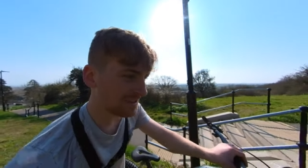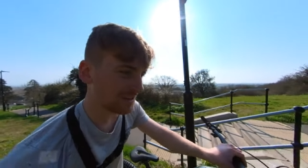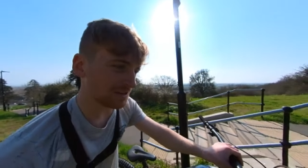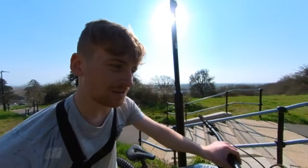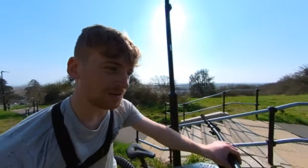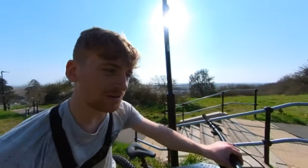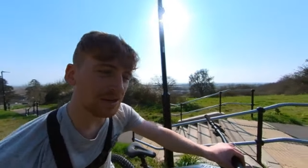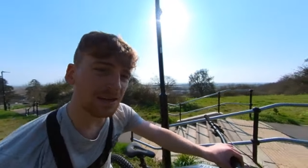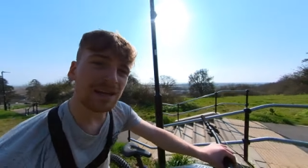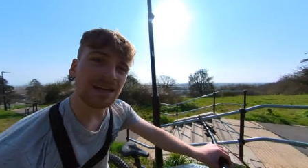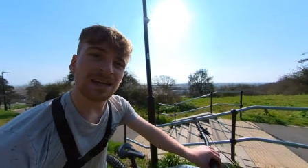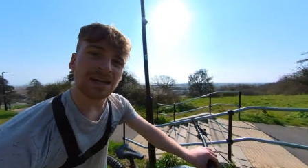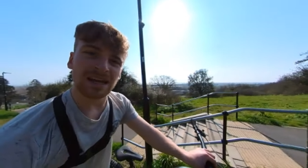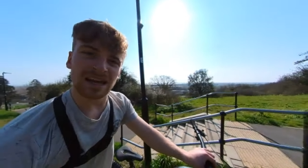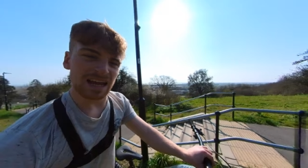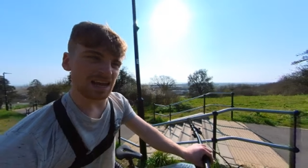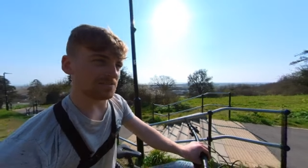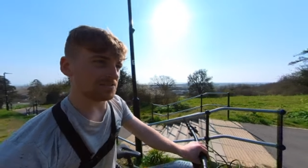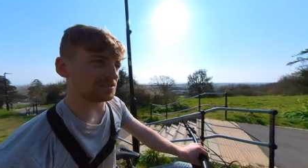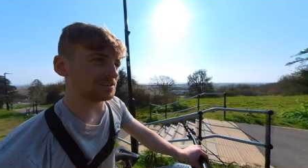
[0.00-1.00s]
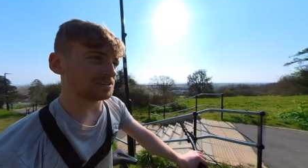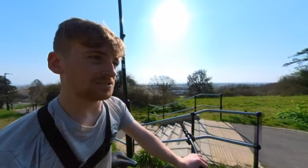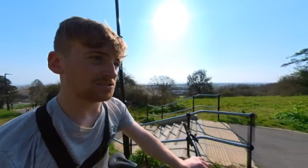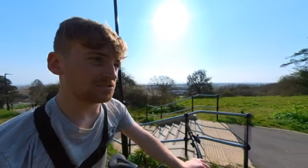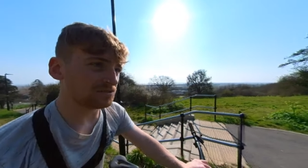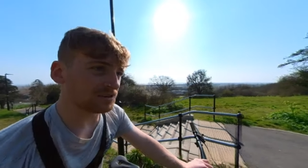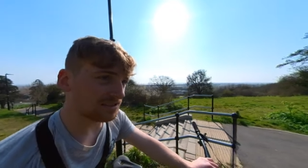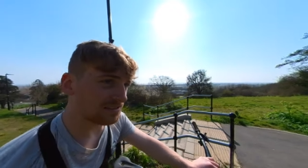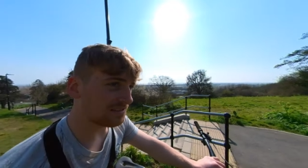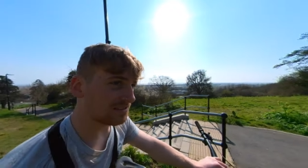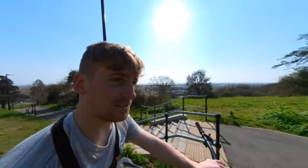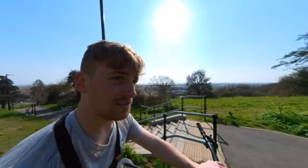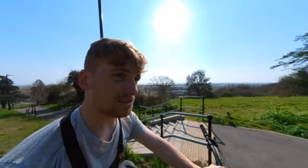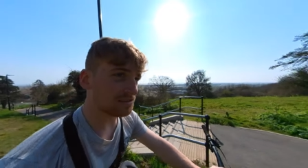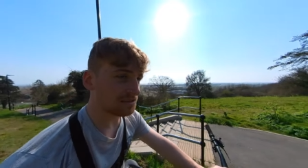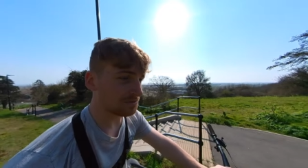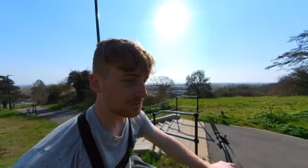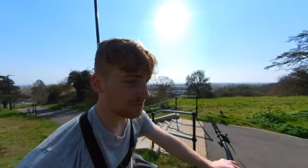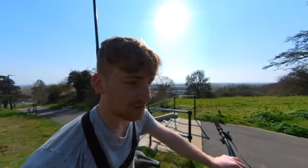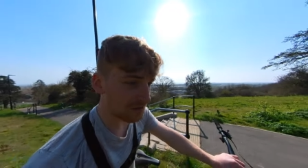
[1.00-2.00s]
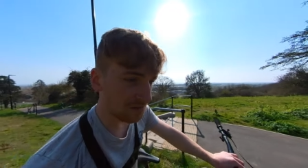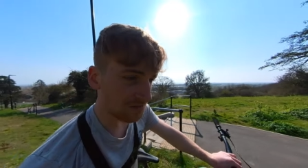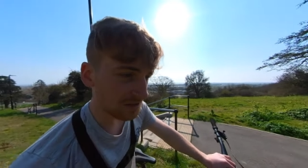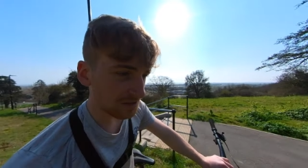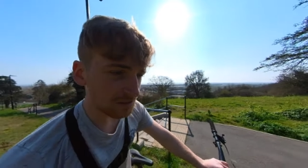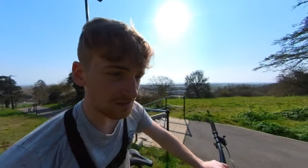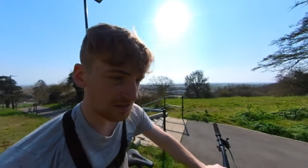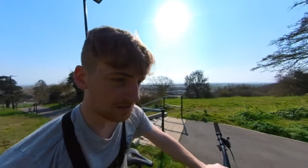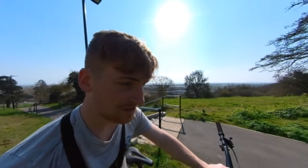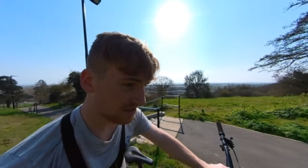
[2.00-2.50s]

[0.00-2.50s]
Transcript: so everything just runs a lot smoother,